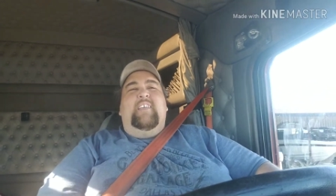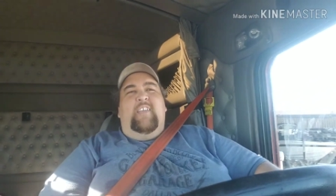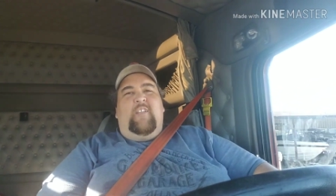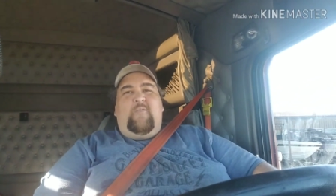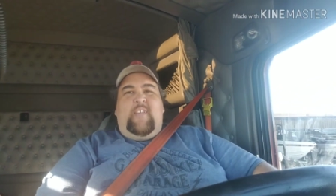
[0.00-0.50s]

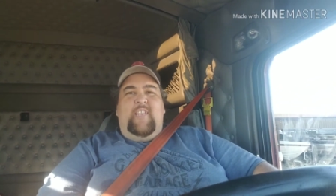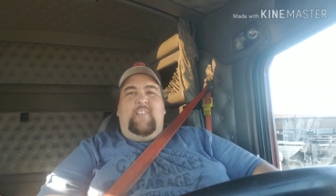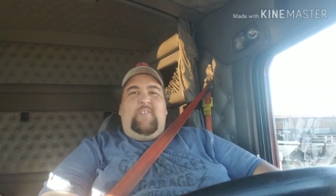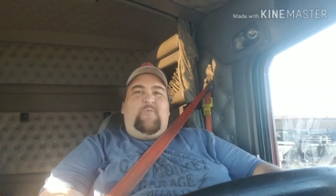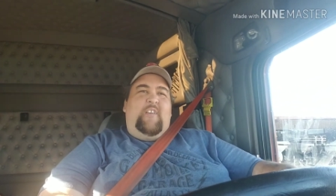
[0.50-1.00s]
you know,
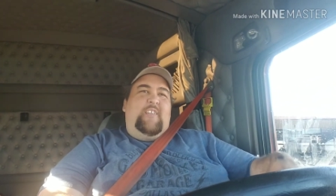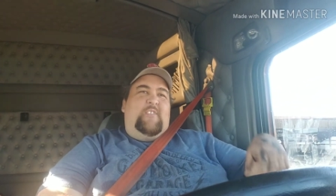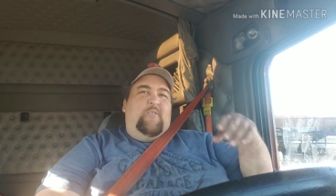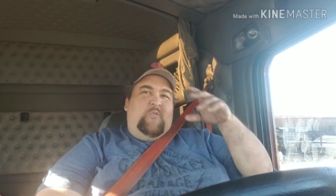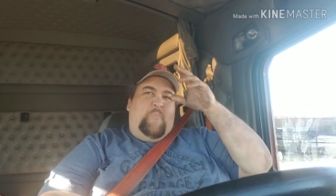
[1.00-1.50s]
getting the truck
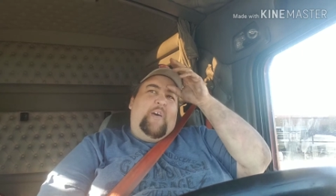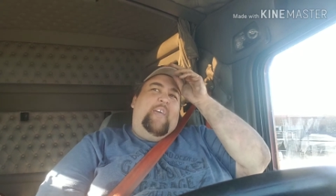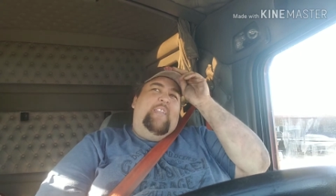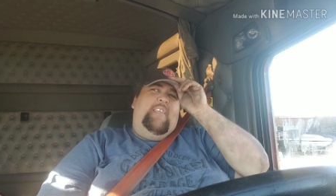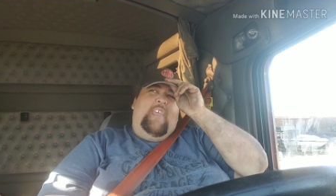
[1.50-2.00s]
its own
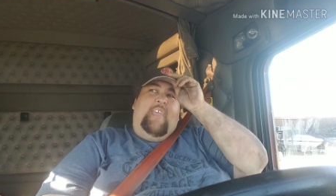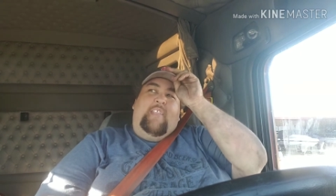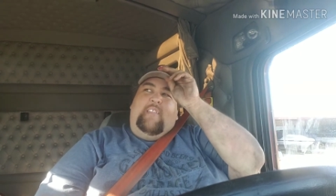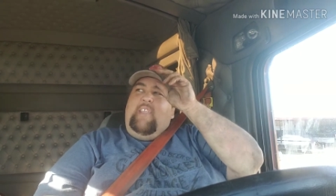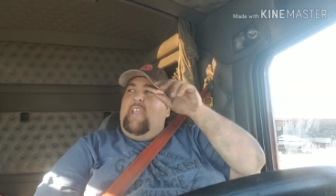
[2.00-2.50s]
spot
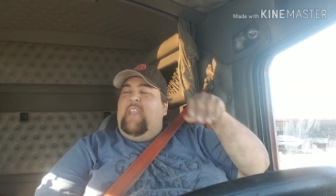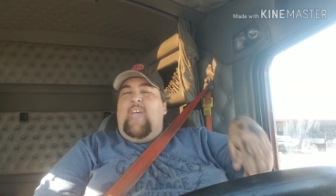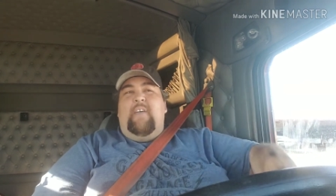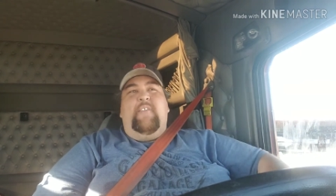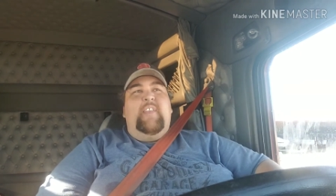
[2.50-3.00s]
and
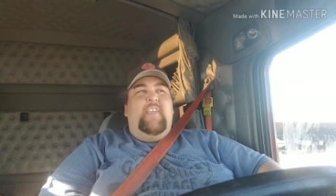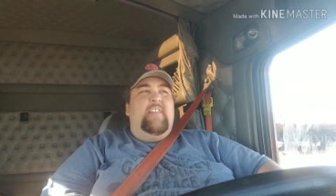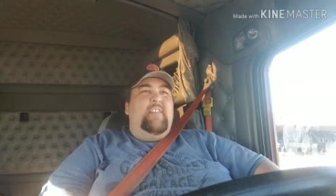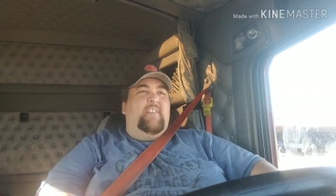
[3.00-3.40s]
having it,